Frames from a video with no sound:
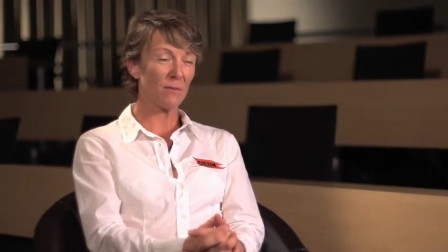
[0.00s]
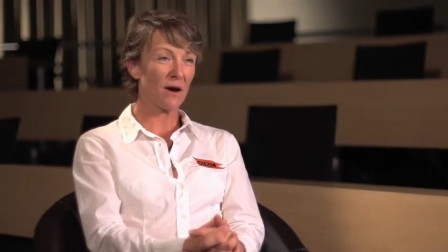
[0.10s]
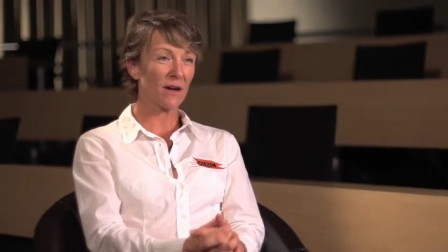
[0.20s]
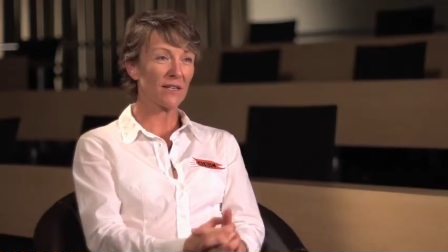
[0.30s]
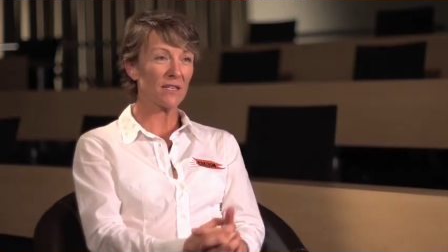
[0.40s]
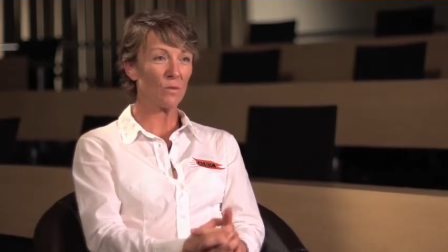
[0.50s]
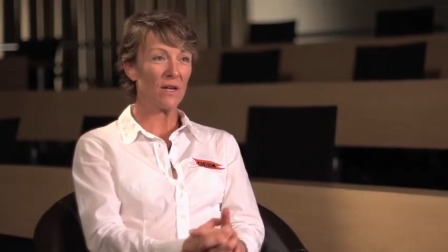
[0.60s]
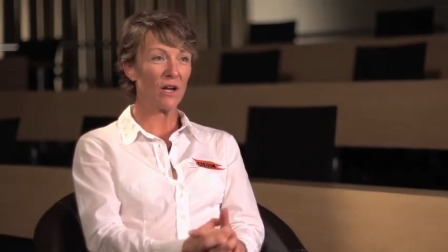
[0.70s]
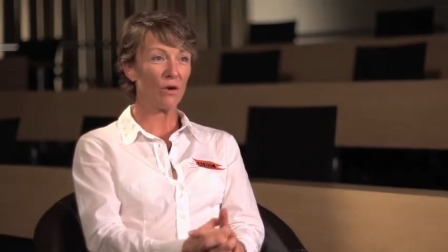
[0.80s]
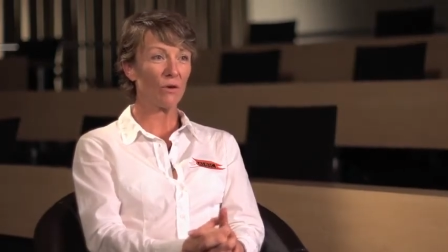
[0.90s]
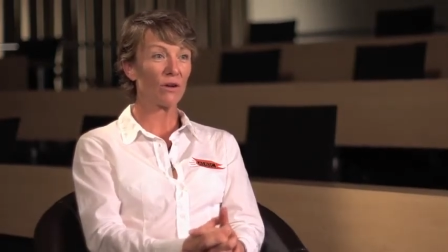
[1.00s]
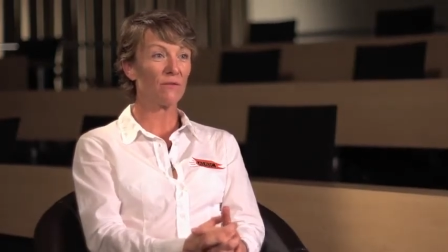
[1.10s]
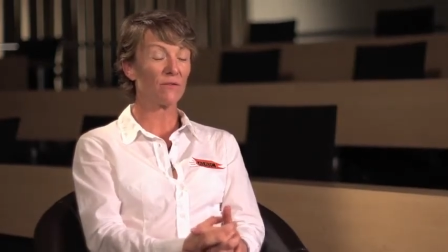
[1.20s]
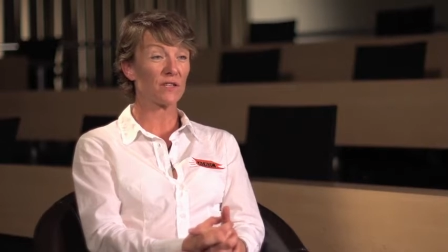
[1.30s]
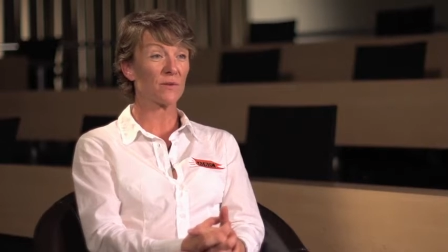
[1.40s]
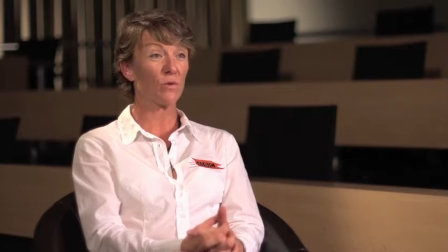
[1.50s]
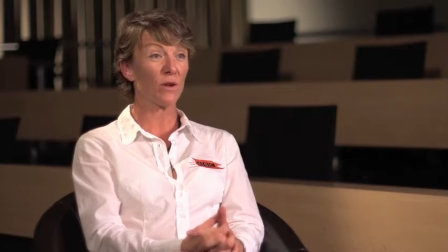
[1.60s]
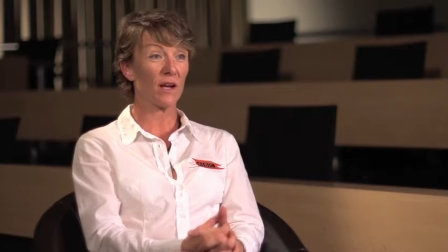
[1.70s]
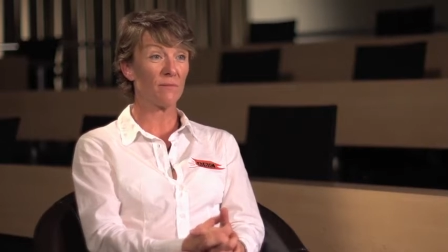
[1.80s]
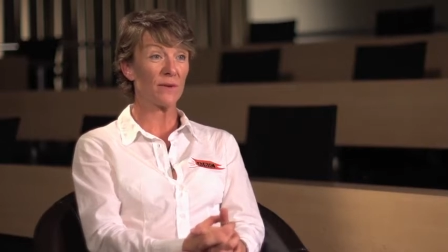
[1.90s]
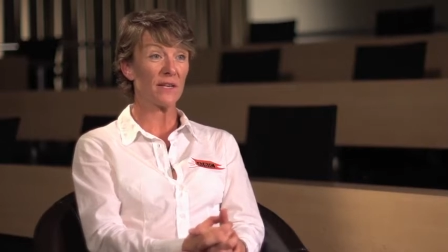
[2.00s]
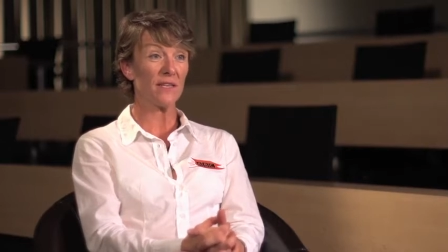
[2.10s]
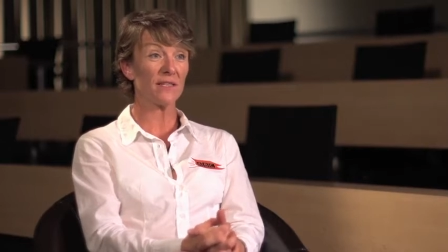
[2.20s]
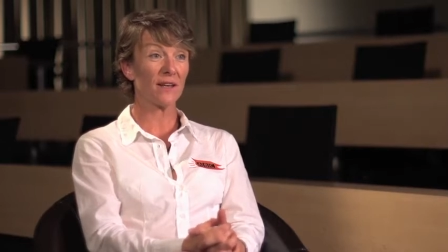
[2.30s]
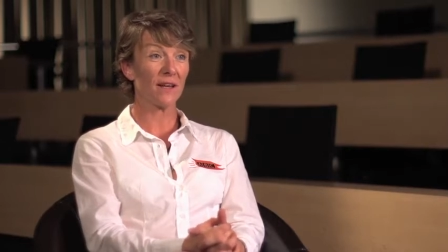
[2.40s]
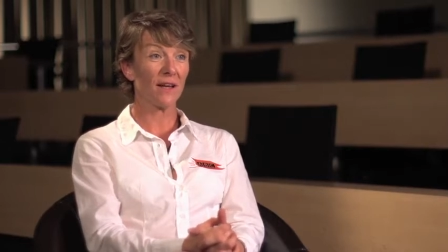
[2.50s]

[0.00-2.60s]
market is we go looking for the smaller companies.